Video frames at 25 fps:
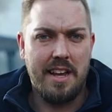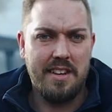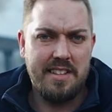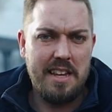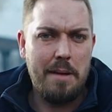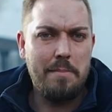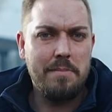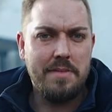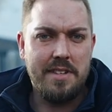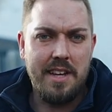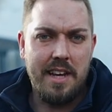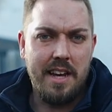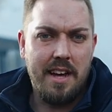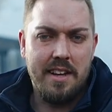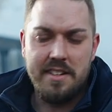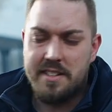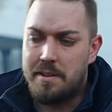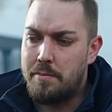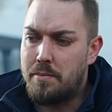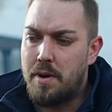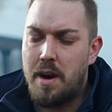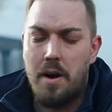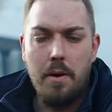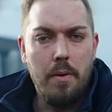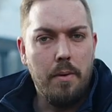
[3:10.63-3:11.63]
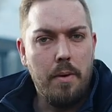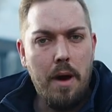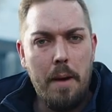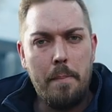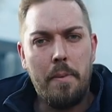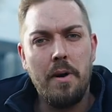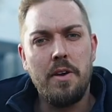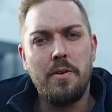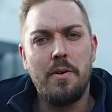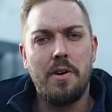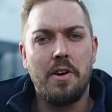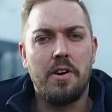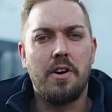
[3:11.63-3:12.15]
It's empty." I said, "Well, I
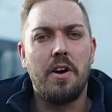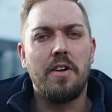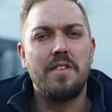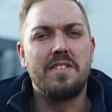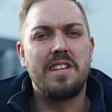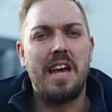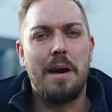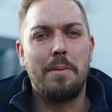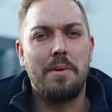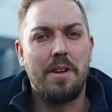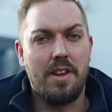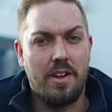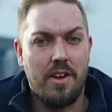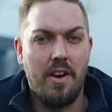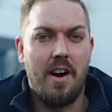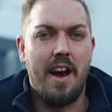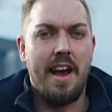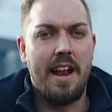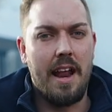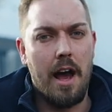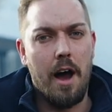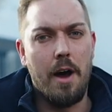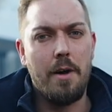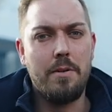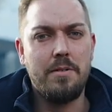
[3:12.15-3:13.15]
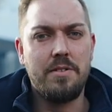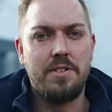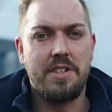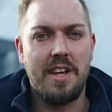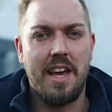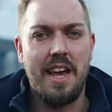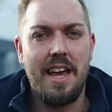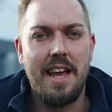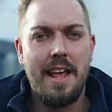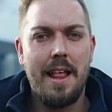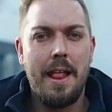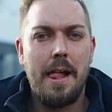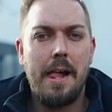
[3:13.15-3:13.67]
put you in contact with the guy that owns
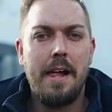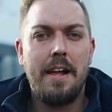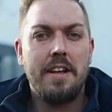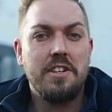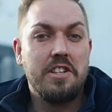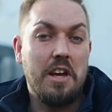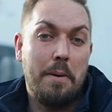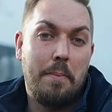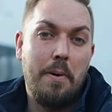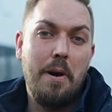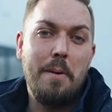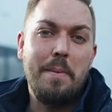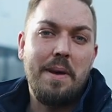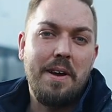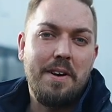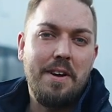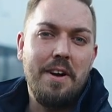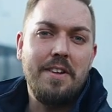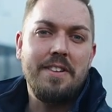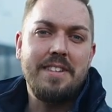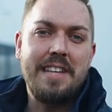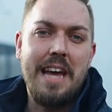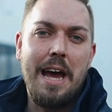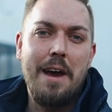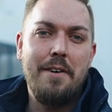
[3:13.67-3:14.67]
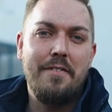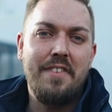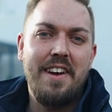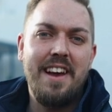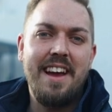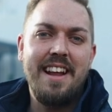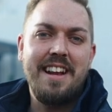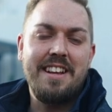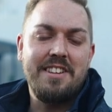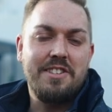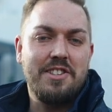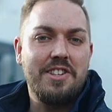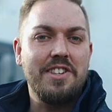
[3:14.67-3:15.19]
it." So I put him in contact with it
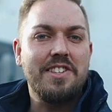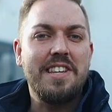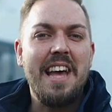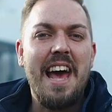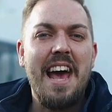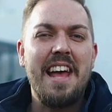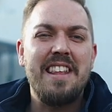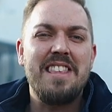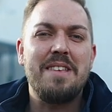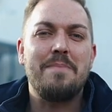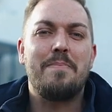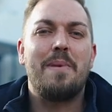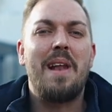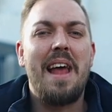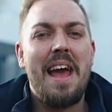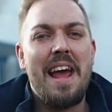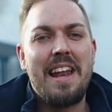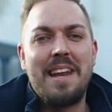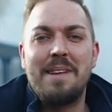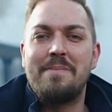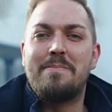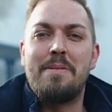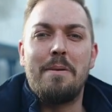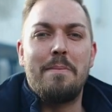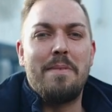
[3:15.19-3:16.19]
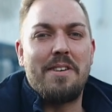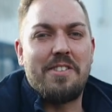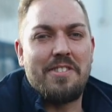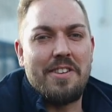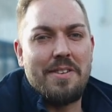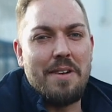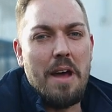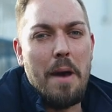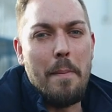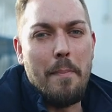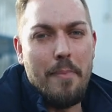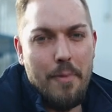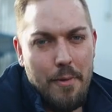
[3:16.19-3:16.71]
and he's just had the planning permission
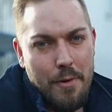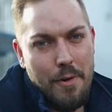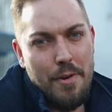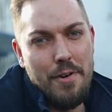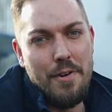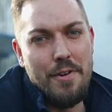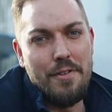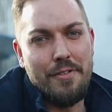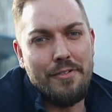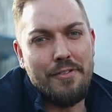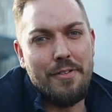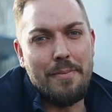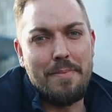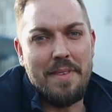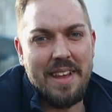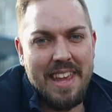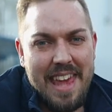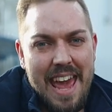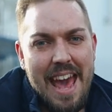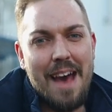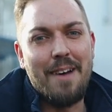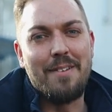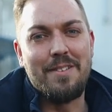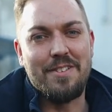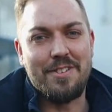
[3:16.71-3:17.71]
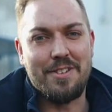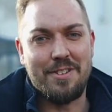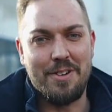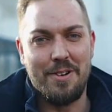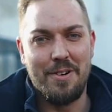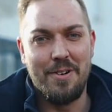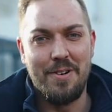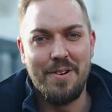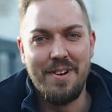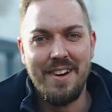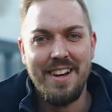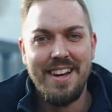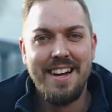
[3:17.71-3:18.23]
approved from the
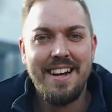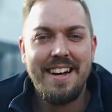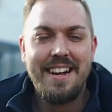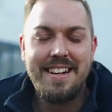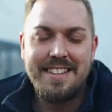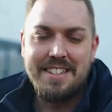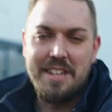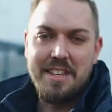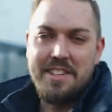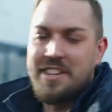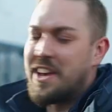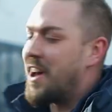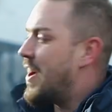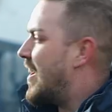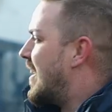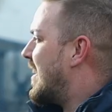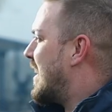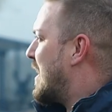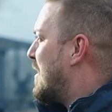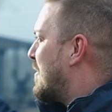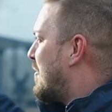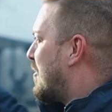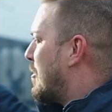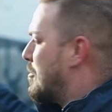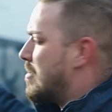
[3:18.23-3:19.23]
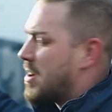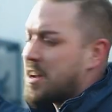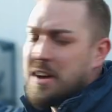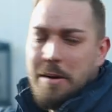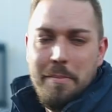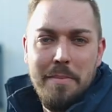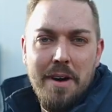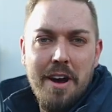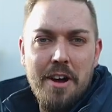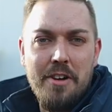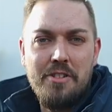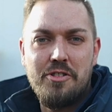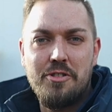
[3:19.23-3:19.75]
council to turn it from a
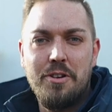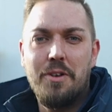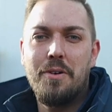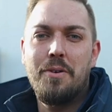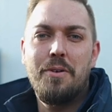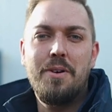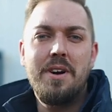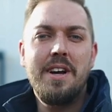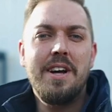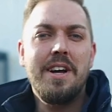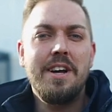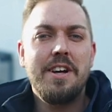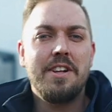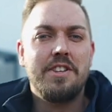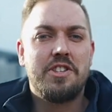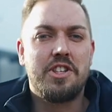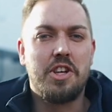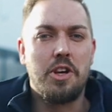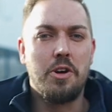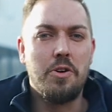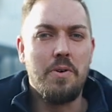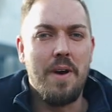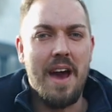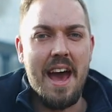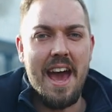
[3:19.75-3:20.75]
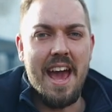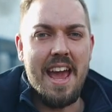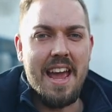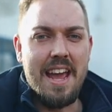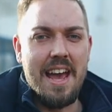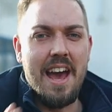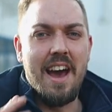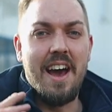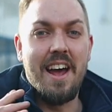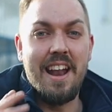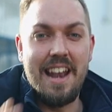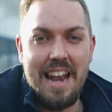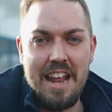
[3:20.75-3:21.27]
commercial to a
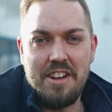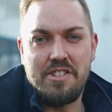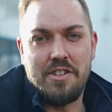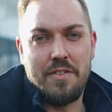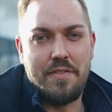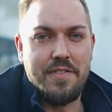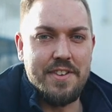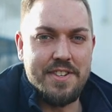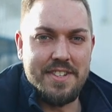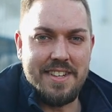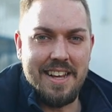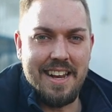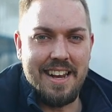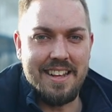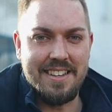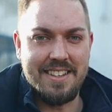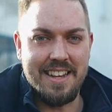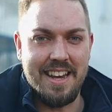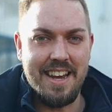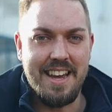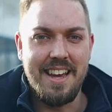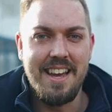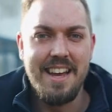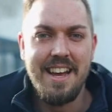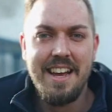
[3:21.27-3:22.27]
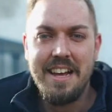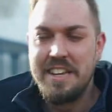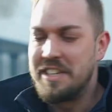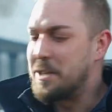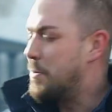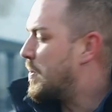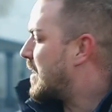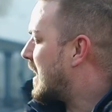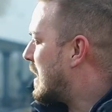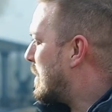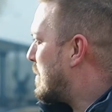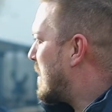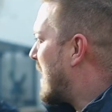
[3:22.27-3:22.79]
uh, leisure facility. So
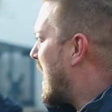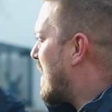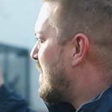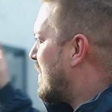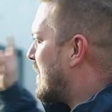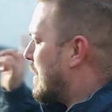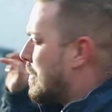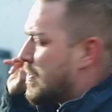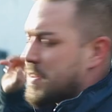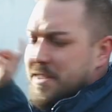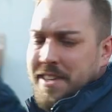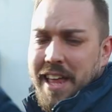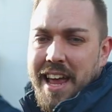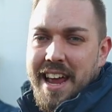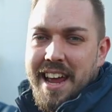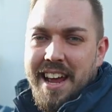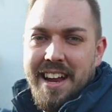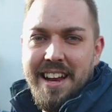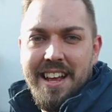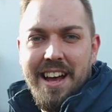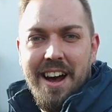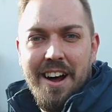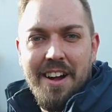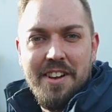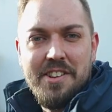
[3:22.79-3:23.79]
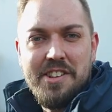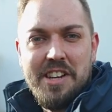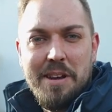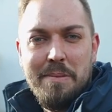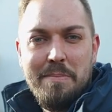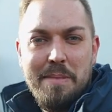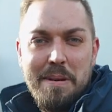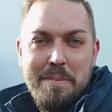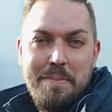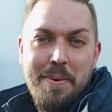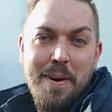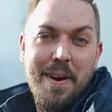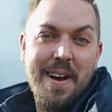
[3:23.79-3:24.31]
we're going to be having a state-of-the-art gym
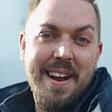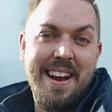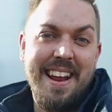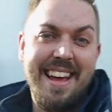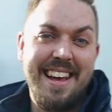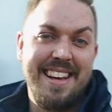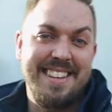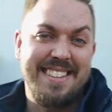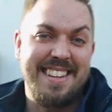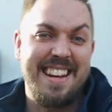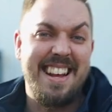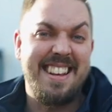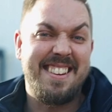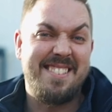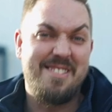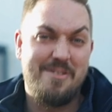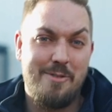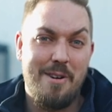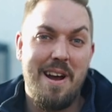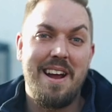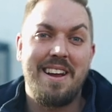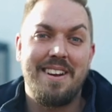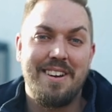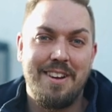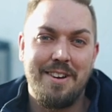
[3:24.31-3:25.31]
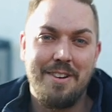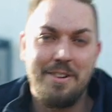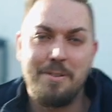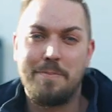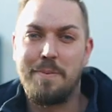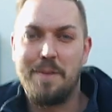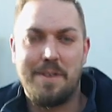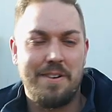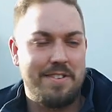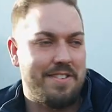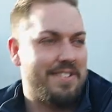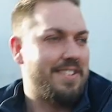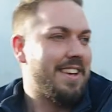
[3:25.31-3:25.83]
be put in here. So that's great news
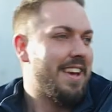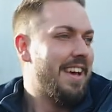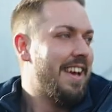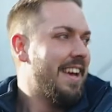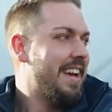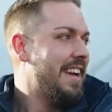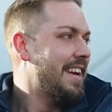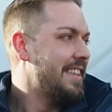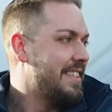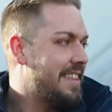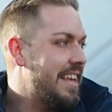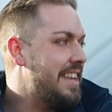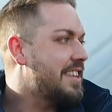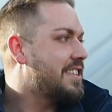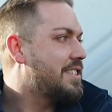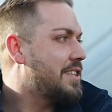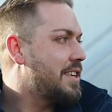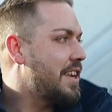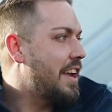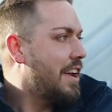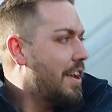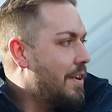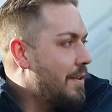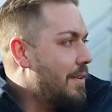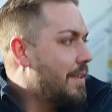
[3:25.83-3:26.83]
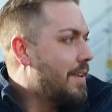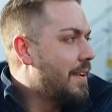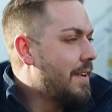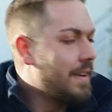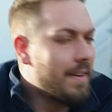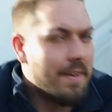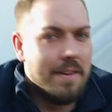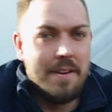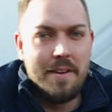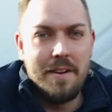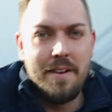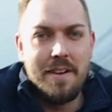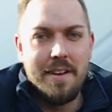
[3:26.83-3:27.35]
because this time to lose
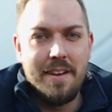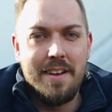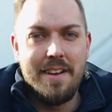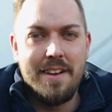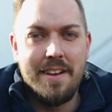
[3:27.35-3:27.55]
weight, babe.